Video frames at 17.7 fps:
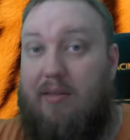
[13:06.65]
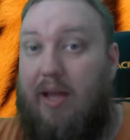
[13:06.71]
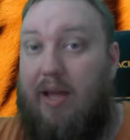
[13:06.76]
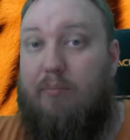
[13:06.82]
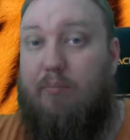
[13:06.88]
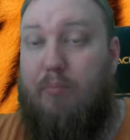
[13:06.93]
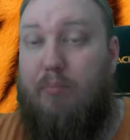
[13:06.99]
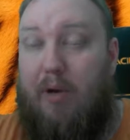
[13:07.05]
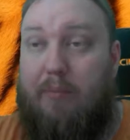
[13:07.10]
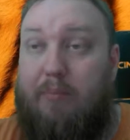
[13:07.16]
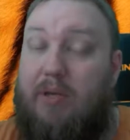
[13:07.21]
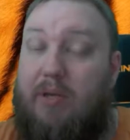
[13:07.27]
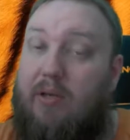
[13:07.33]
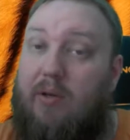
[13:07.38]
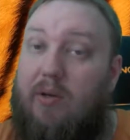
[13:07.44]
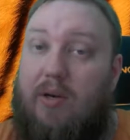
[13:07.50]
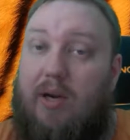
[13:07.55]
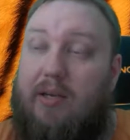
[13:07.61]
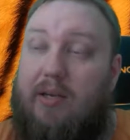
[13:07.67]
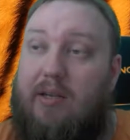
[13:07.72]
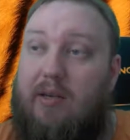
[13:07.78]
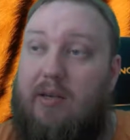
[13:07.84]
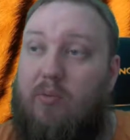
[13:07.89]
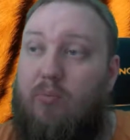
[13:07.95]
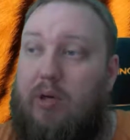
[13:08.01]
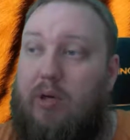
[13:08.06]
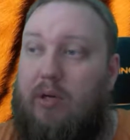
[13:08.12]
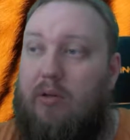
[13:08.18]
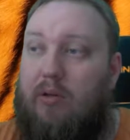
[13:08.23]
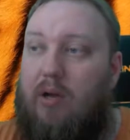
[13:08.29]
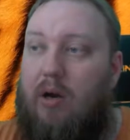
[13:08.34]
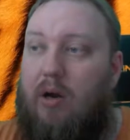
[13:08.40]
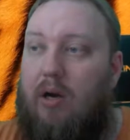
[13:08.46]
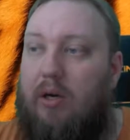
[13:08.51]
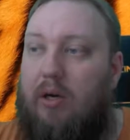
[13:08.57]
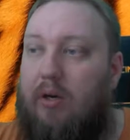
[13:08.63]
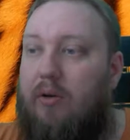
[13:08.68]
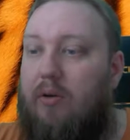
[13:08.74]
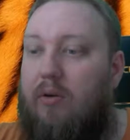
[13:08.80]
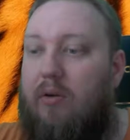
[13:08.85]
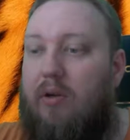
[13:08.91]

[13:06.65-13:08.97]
that might be a good idea to bring along